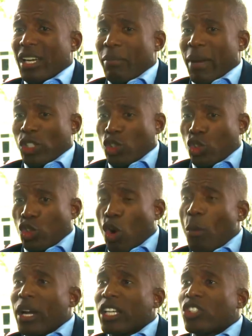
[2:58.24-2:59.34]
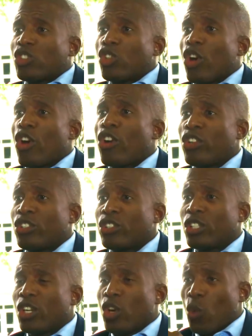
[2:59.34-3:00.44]
My stomach
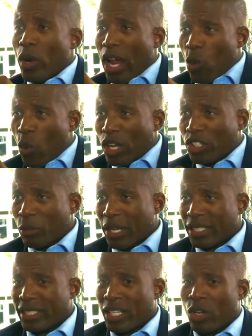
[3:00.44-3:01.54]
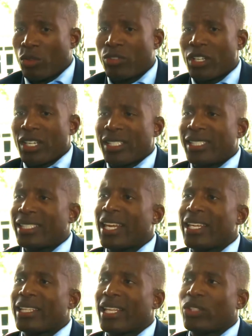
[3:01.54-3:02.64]
turns when I watch myself
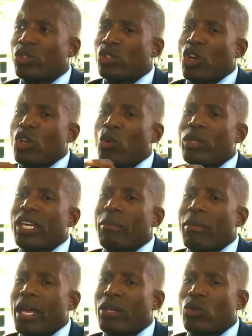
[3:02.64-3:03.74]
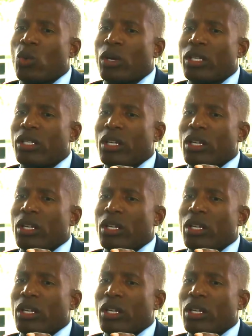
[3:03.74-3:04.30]
saying that to not only a man who had